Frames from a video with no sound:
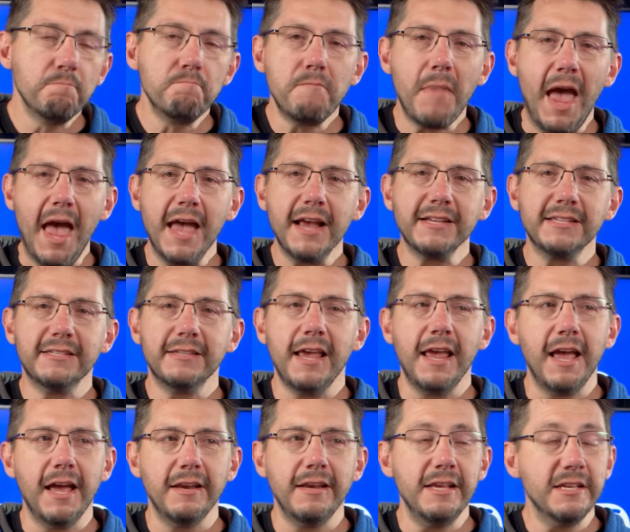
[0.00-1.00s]
Max
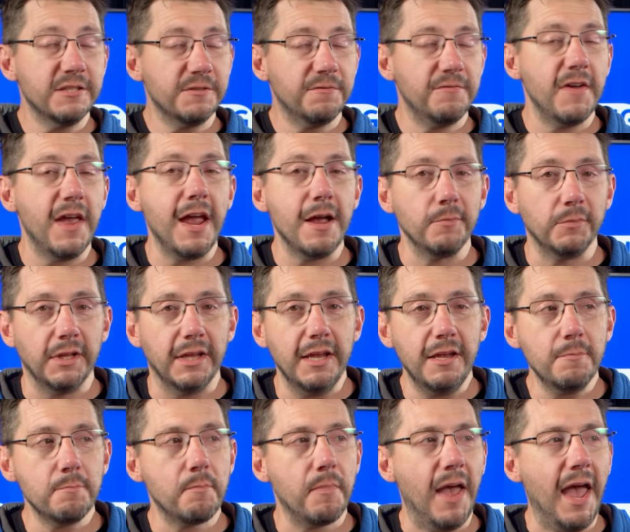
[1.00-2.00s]
and his
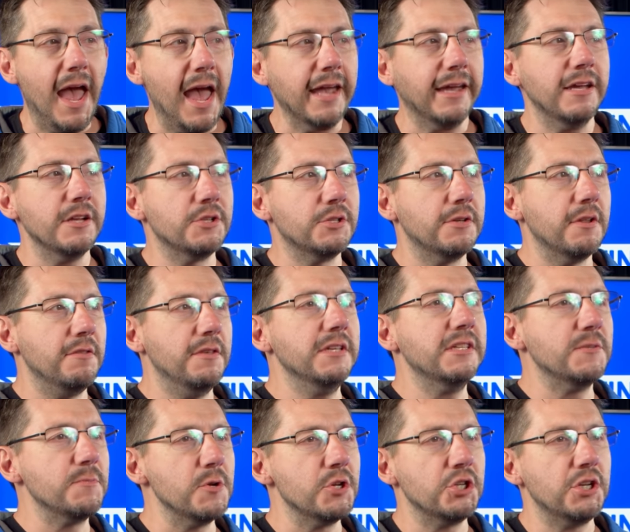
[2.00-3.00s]
family packaged
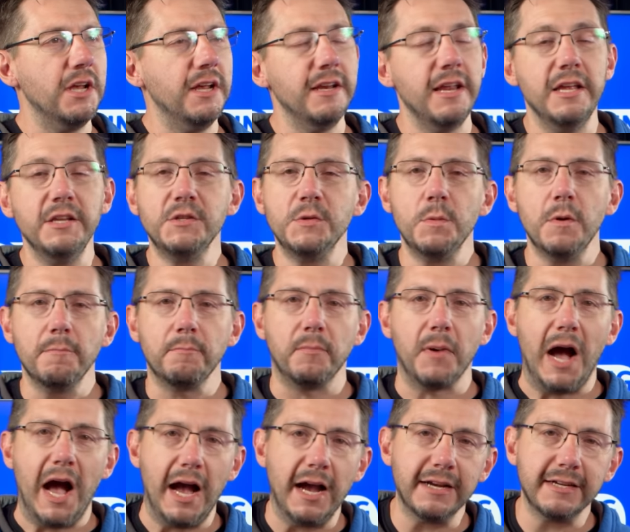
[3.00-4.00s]
this machine into a
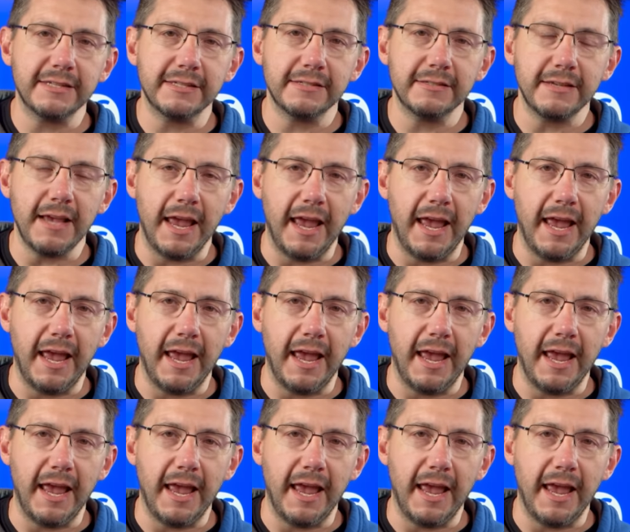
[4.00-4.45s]
box